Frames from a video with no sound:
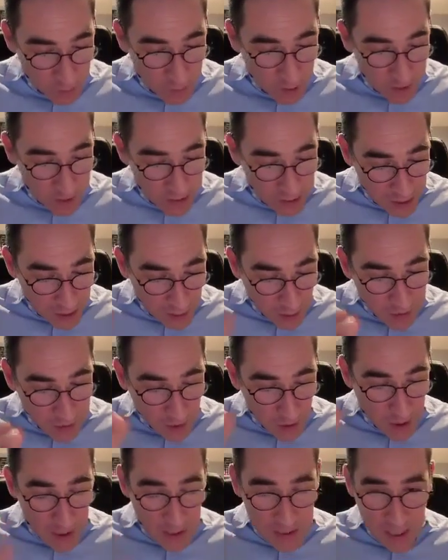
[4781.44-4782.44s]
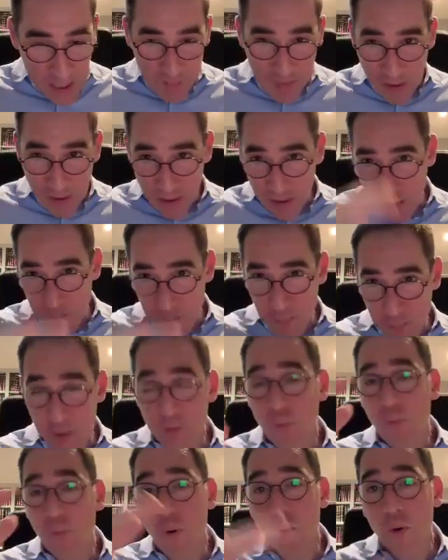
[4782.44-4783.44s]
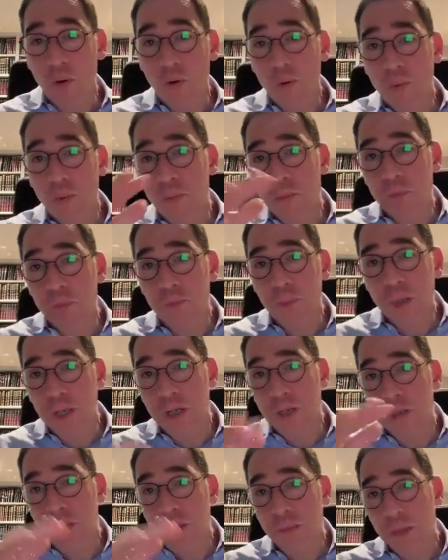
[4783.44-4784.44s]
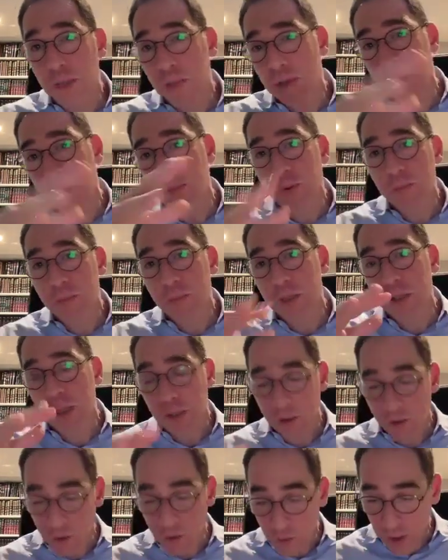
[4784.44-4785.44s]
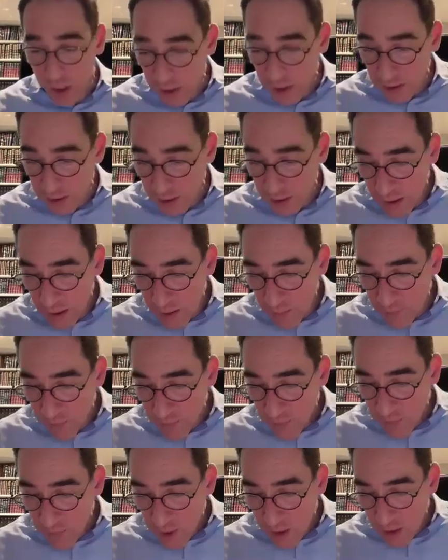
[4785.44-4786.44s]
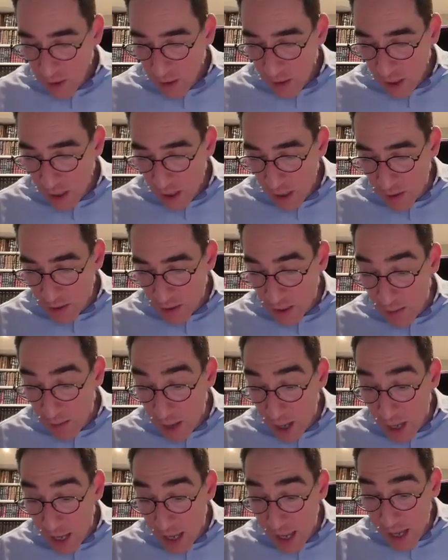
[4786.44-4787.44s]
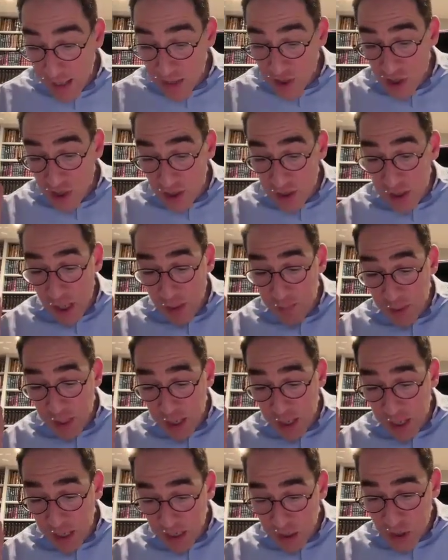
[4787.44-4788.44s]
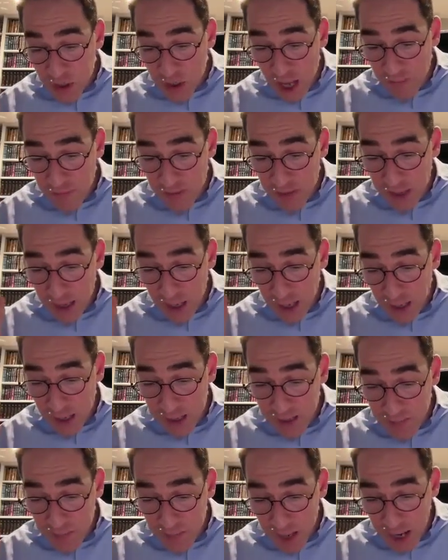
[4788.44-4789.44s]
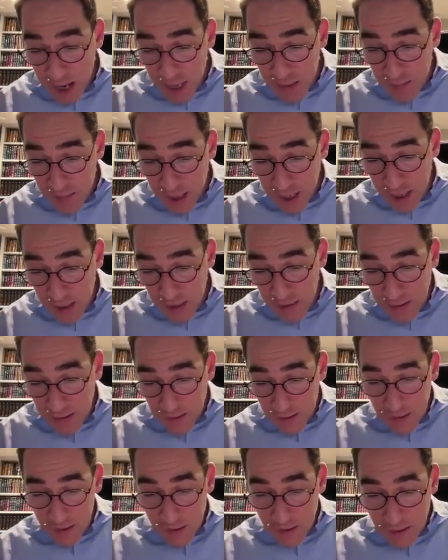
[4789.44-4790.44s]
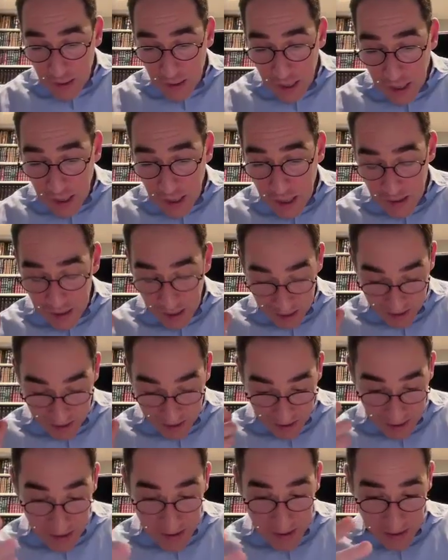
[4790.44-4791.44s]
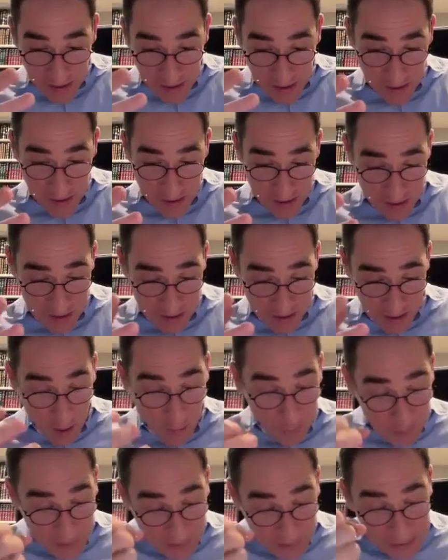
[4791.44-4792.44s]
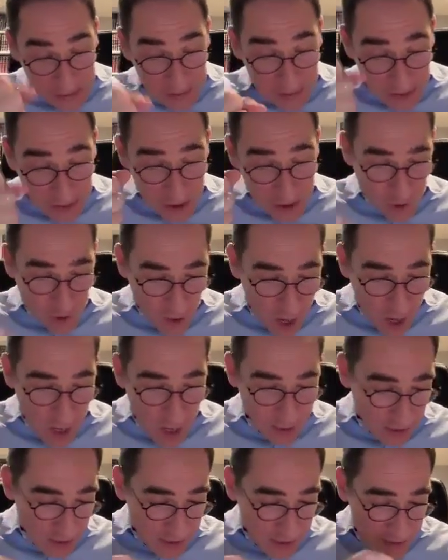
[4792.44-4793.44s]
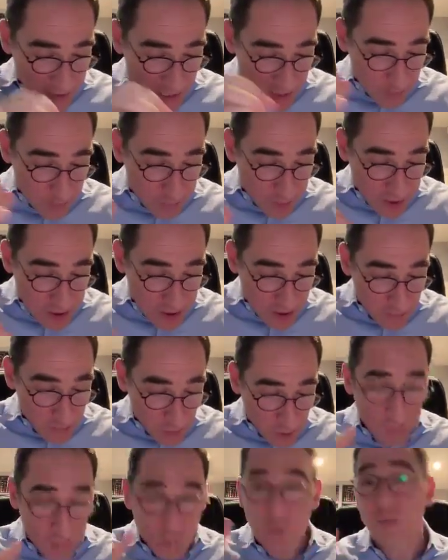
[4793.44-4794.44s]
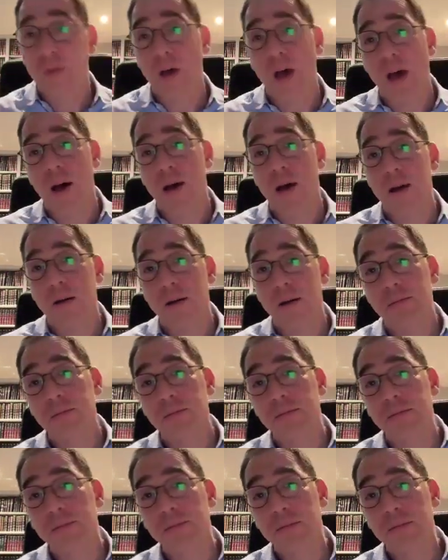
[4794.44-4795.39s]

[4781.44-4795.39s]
Umer'in oto halav, and then they put it into milk. They put milk into it. Denahar she'yabesh have ke'etz be'alma. And since it is completely dry and it's like a piece of wood, mutar,